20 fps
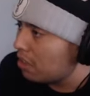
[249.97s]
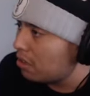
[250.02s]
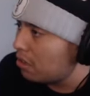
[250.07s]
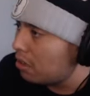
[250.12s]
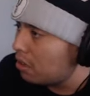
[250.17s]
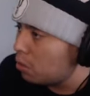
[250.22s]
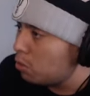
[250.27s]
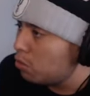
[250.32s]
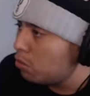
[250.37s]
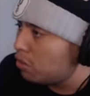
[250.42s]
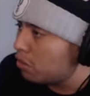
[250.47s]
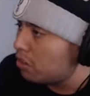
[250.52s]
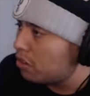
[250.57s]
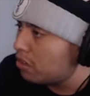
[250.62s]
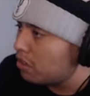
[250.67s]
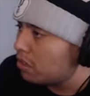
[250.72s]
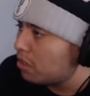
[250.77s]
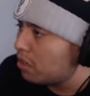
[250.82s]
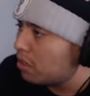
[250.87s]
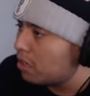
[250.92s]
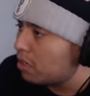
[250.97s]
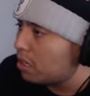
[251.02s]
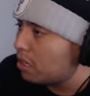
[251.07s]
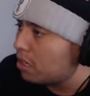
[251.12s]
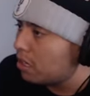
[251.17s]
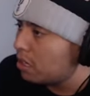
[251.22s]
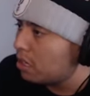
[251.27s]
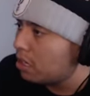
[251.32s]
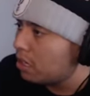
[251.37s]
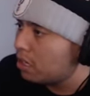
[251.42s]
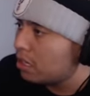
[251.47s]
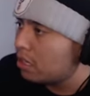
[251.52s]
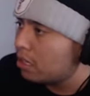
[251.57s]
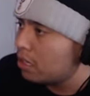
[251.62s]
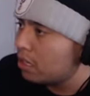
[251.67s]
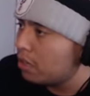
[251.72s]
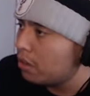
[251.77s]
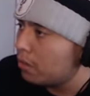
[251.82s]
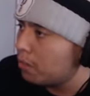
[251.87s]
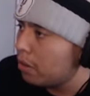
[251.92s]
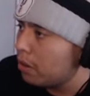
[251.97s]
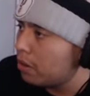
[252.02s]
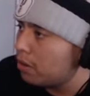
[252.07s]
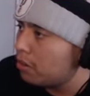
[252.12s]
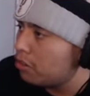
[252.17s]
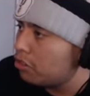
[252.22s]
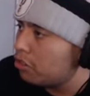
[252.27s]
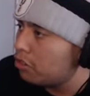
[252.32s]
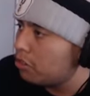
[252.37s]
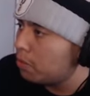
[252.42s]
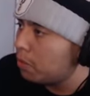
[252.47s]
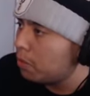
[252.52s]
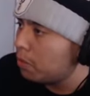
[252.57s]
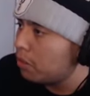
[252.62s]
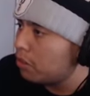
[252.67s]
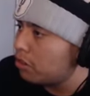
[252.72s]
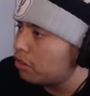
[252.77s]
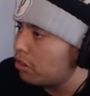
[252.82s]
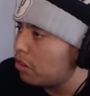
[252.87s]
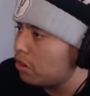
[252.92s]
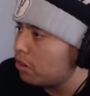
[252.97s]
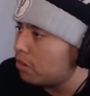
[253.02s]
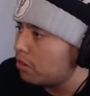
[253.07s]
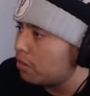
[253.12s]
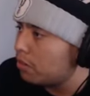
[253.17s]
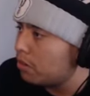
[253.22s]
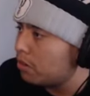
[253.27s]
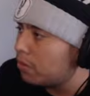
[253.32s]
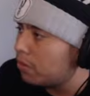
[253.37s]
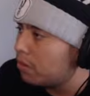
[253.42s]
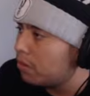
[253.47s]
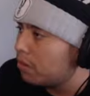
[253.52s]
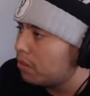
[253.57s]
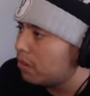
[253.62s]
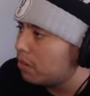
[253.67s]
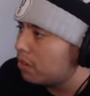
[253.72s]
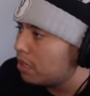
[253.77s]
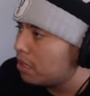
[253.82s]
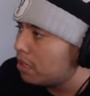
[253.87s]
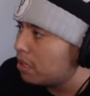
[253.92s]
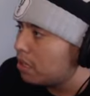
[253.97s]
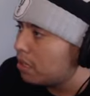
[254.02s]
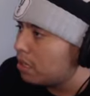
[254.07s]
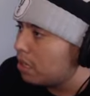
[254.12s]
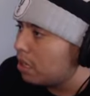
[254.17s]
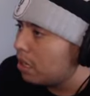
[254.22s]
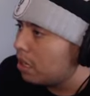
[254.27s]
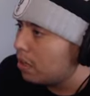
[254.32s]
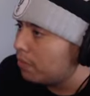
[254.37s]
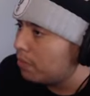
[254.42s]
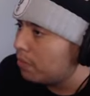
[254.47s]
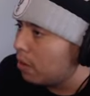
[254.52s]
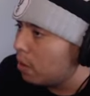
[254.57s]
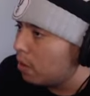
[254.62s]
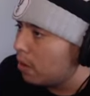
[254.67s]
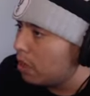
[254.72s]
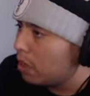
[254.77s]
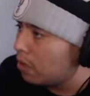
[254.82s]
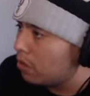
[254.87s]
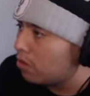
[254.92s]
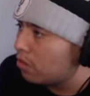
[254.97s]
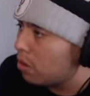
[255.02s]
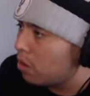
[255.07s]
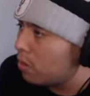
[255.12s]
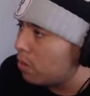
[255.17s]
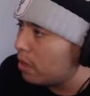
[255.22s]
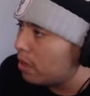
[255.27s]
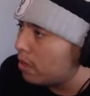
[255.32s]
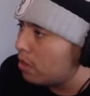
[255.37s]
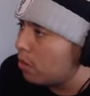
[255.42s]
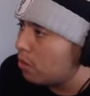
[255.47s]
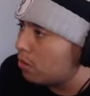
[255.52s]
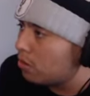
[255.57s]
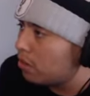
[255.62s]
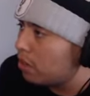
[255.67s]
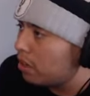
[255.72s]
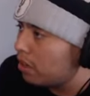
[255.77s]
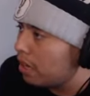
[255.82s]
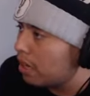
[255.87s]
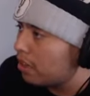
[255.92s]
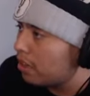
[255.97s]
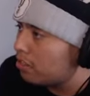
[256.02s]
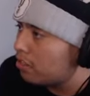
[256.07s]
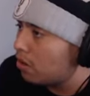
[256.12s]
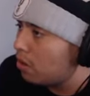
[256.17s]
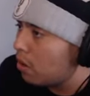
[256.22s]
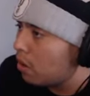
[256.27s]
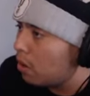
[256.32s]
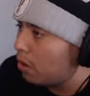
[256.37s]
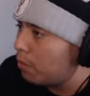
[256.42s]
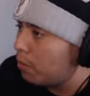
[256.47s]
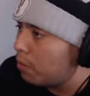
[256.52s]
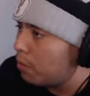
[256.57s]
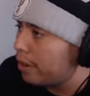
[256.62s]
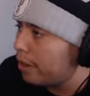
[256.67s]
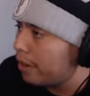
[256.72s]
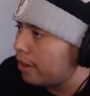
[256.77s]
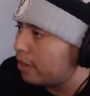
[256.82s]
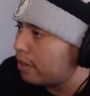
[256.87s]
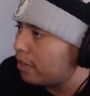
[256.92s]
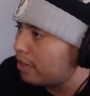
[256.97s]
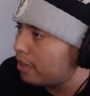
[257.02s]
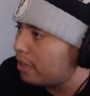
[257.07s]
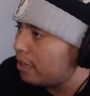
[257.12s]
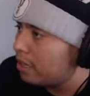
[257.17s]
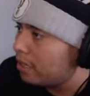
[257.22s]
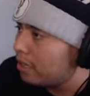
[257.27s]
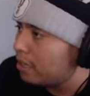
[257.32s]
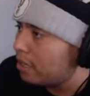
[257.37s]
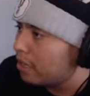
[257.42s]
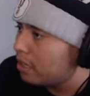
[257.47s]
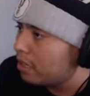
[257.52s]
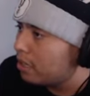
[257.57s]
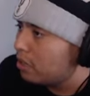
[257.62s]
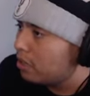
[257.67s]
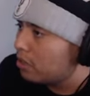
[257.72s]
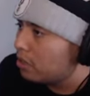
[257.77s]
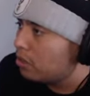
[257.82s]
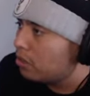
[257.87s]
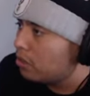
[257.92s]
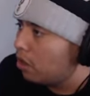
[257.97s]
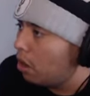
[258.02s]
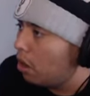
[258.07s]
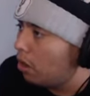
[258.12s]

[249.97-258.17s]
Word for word: a loser. Barely shoots me with a shotgun, bro. Okay, let's go ahead and go to the next uh, hard point. So